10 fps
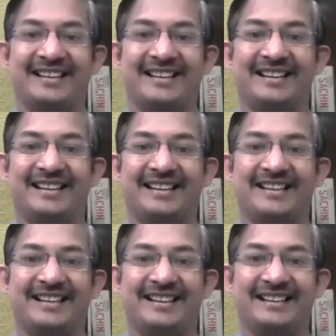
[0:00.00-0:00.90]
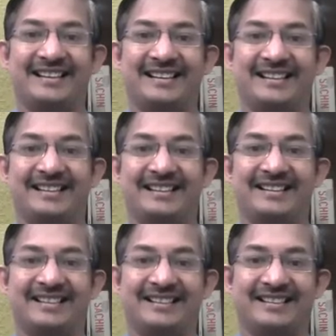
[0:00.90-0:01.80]

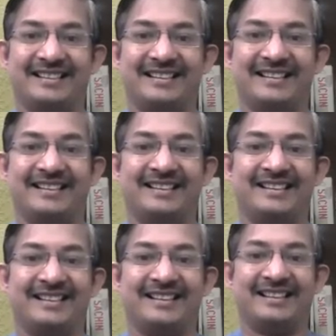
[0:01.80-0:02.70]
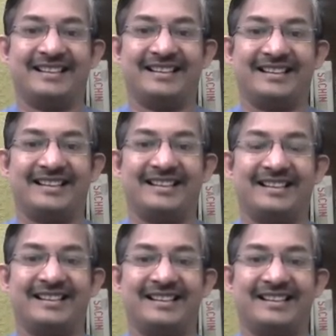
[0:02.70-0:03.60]

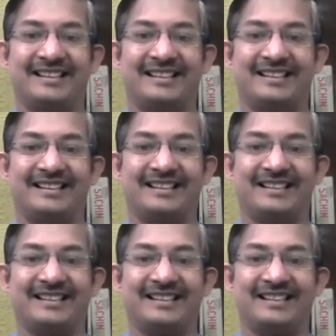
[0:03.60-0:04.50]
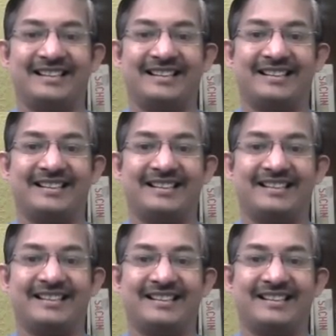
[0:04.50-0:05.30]
This person isn't speaking.